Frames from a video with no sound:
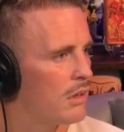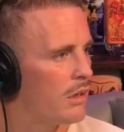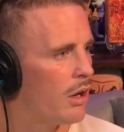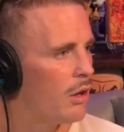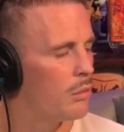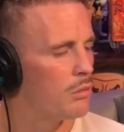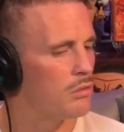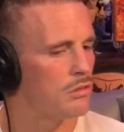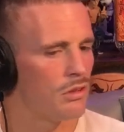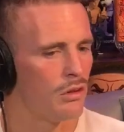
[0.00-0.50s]
I
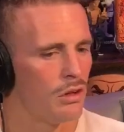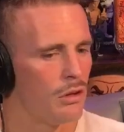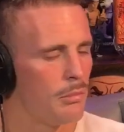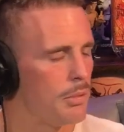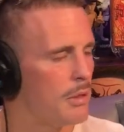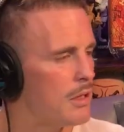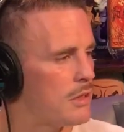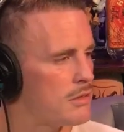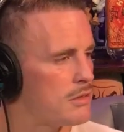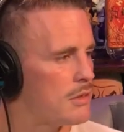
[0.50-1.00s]
was on the
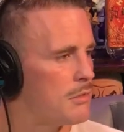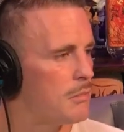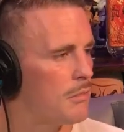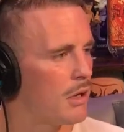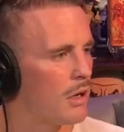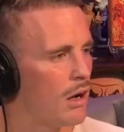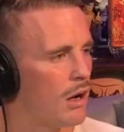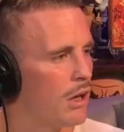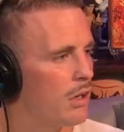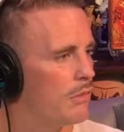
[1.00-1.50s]
piss in my
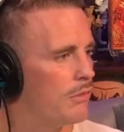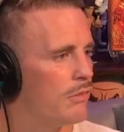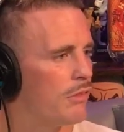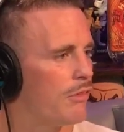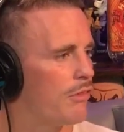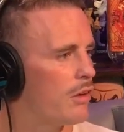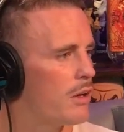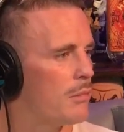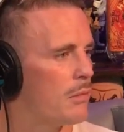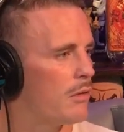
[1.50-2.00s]
garden for
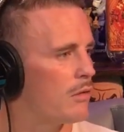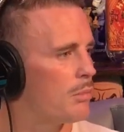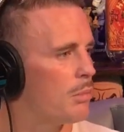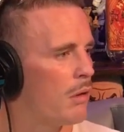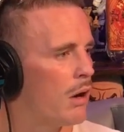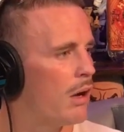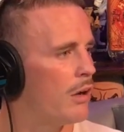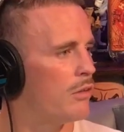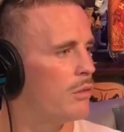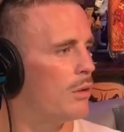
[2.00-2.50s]
3 months
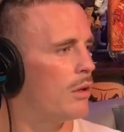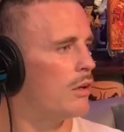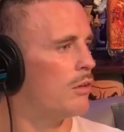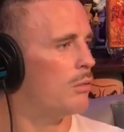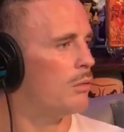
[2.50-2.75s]
prior to it because we